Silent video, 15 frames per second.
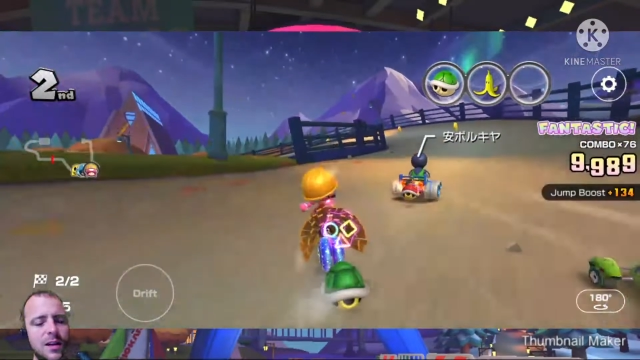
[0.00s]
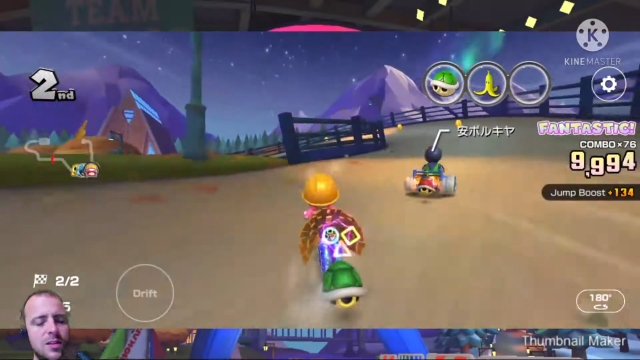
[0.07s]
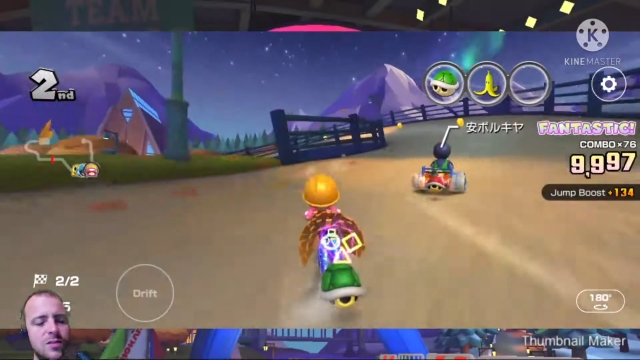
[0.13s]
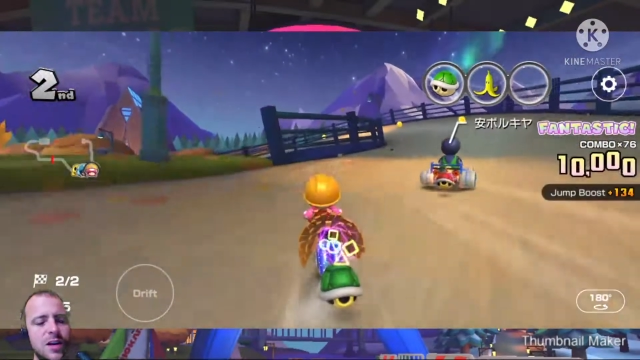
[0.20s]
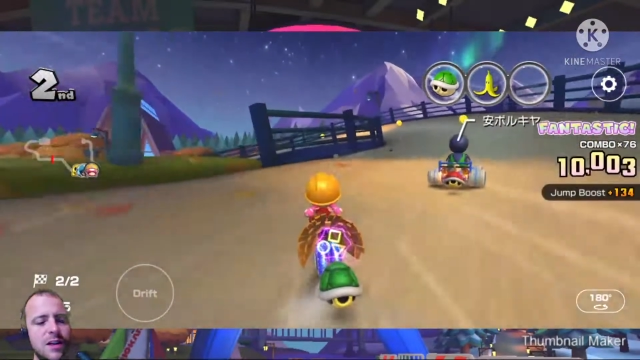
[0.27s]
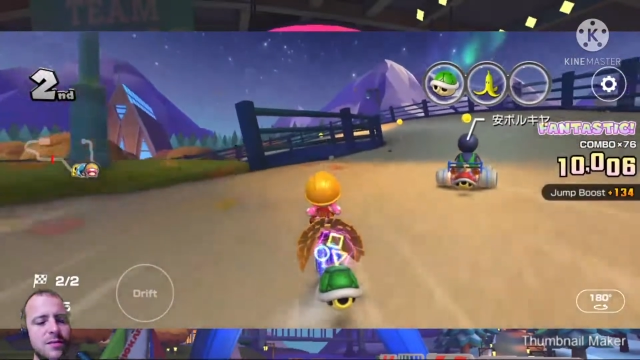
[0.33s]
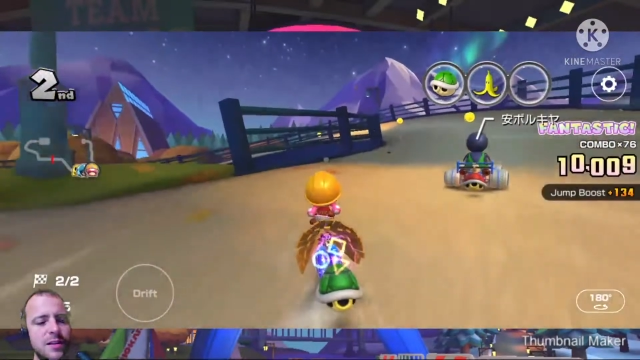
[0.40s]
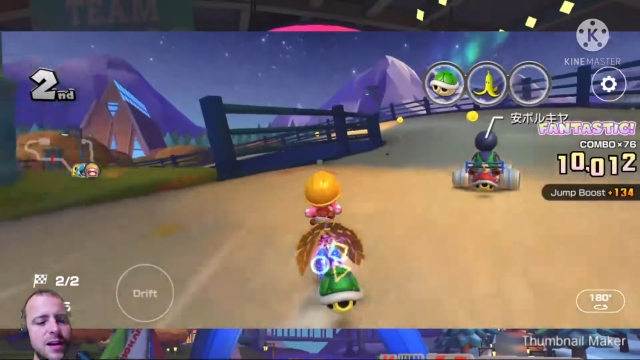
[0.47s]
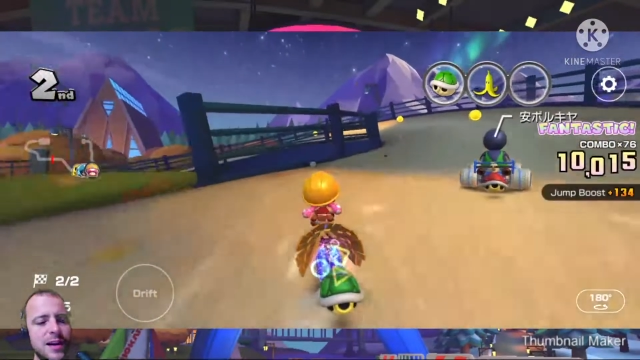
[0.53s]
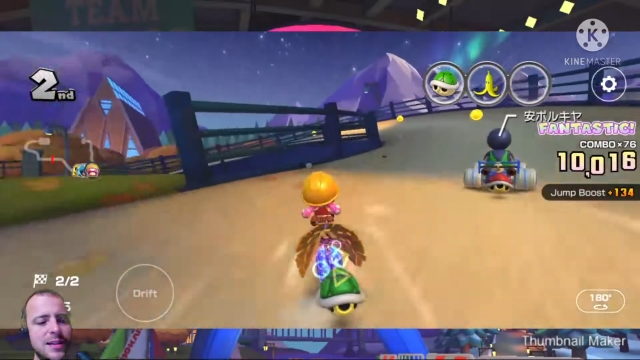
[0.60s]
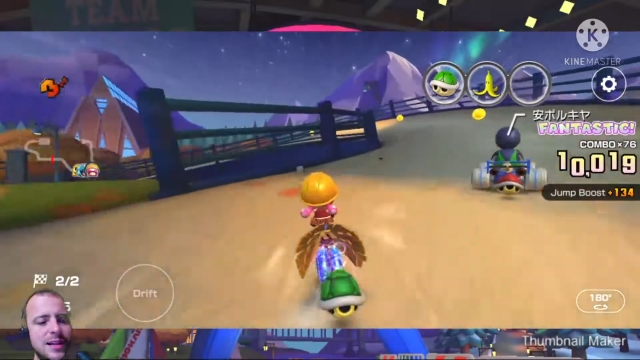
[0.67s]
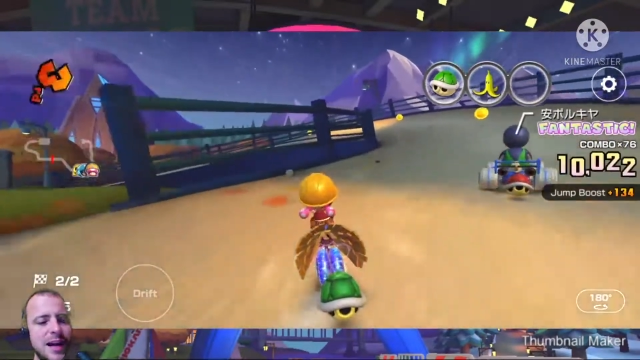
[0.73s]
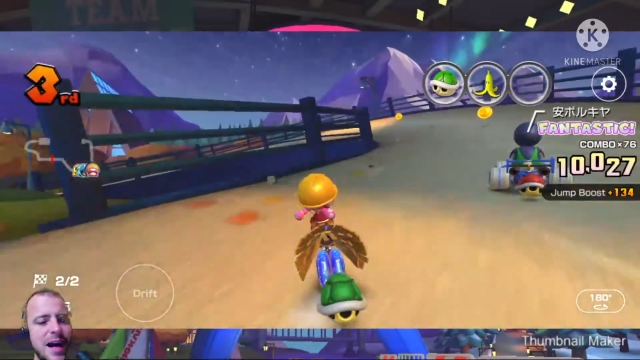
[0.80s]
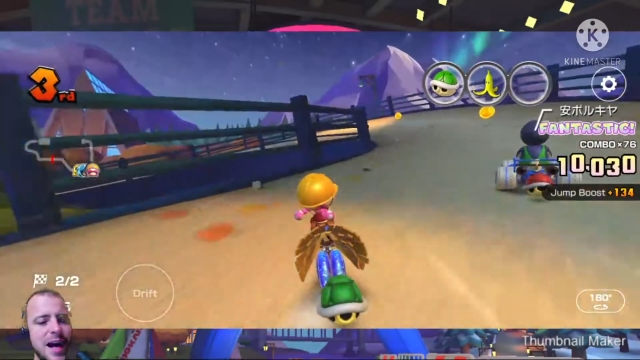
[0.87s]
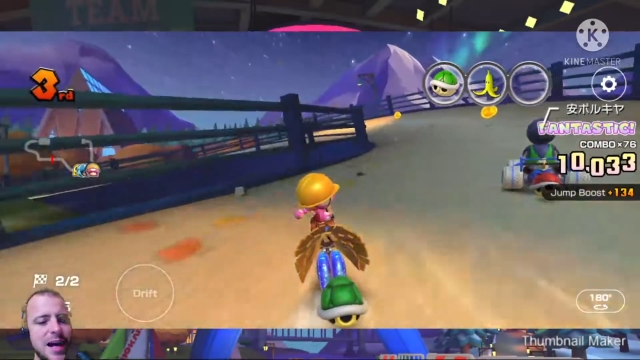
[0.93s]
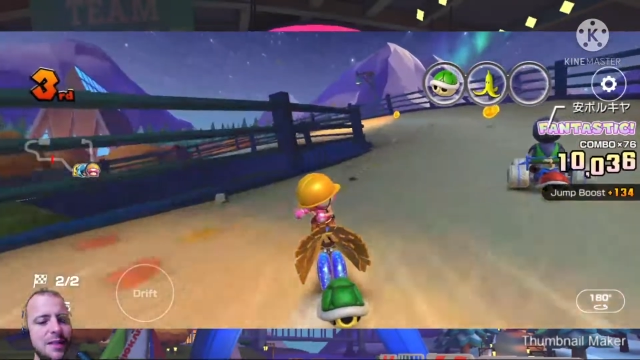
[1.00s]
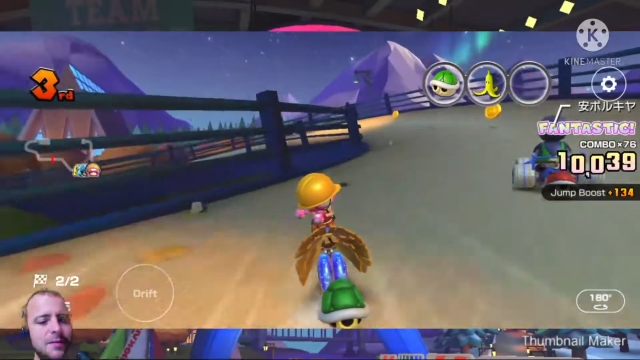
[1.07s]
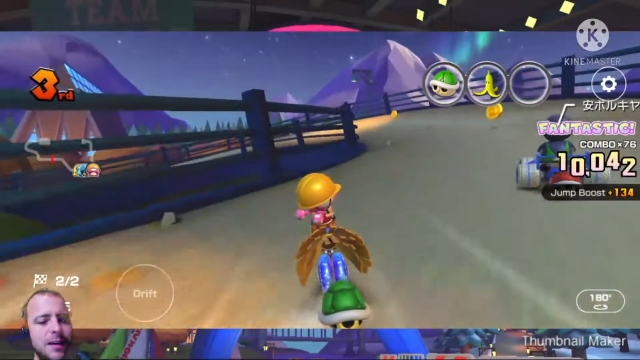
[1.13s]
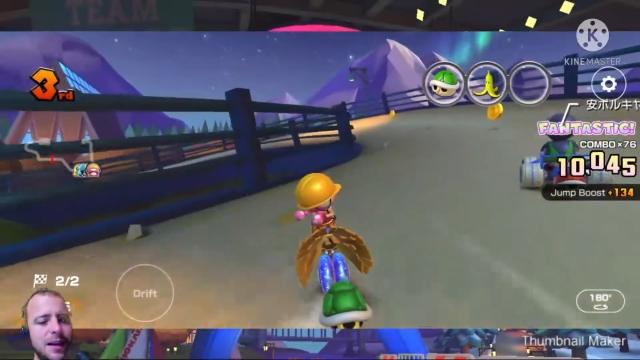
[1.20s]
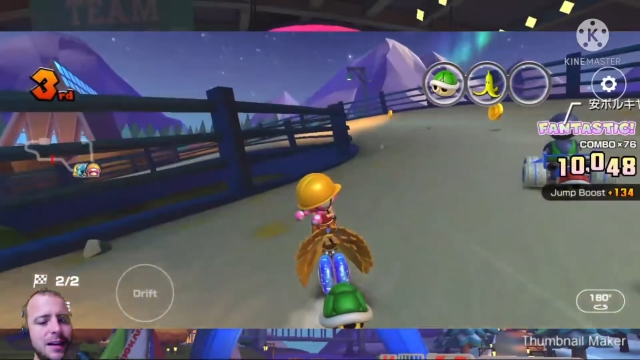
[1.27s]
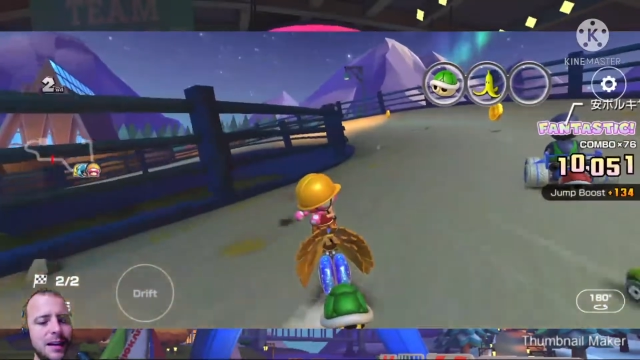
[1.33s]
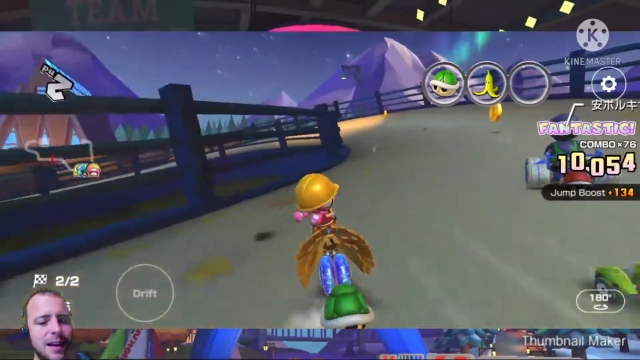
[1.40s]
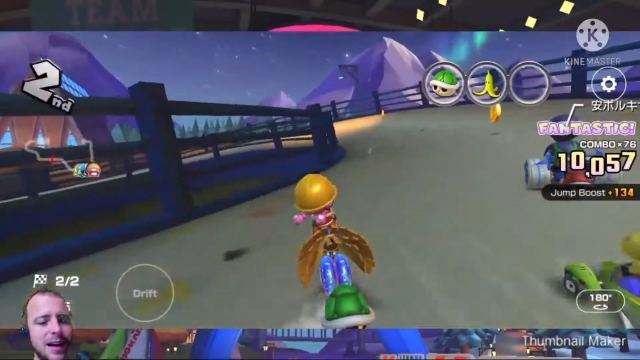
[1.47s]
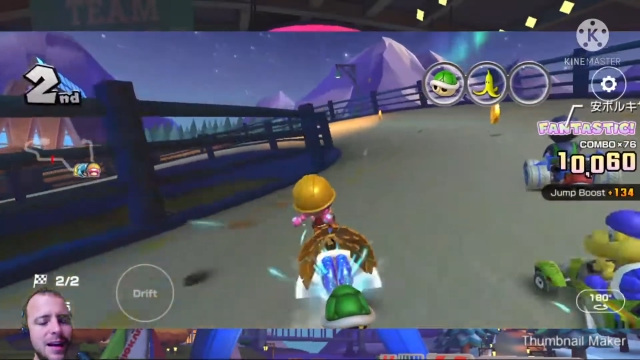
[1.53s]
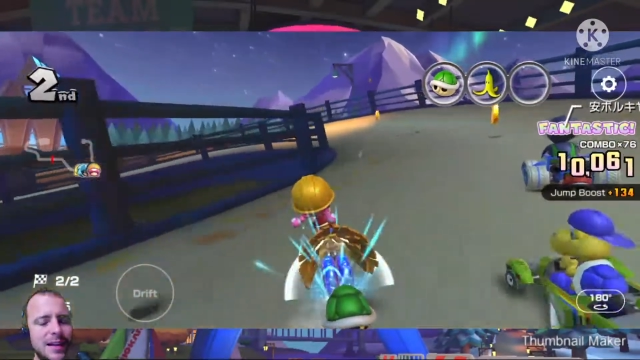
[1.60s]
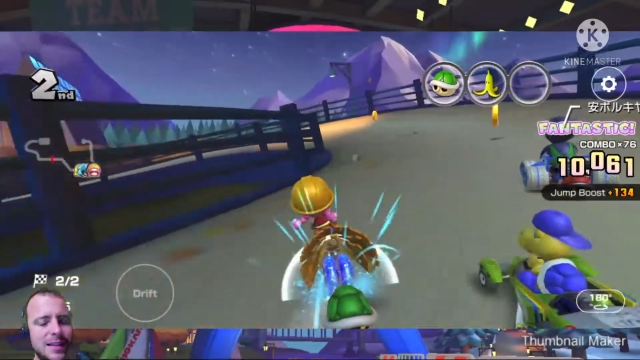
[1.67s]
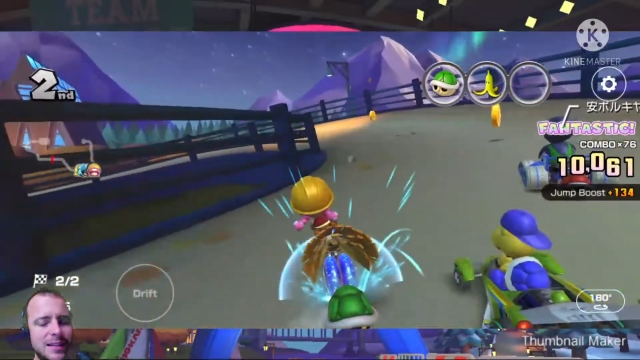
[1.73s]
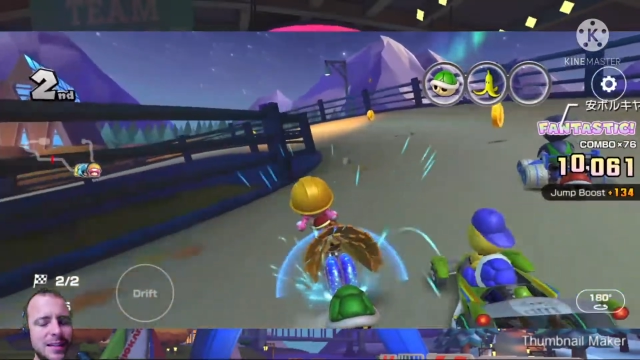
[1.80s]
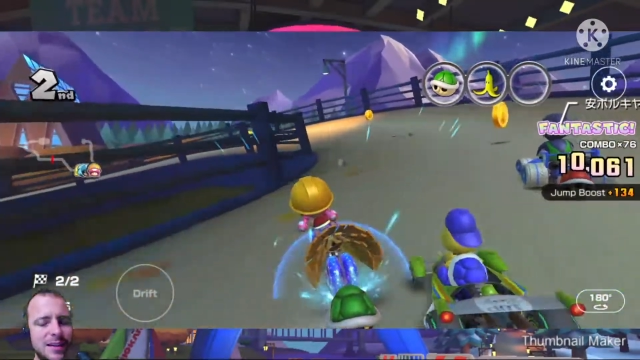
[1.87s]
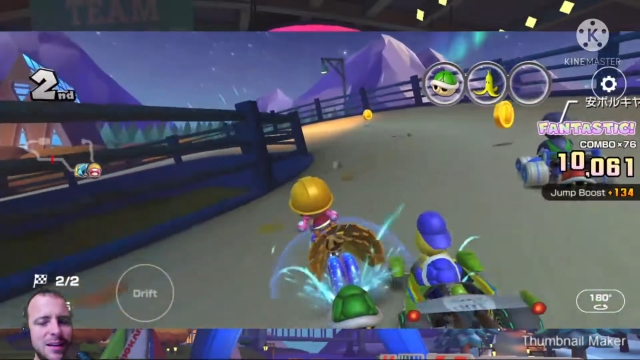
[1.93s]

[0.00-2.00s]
a driver has an item like that,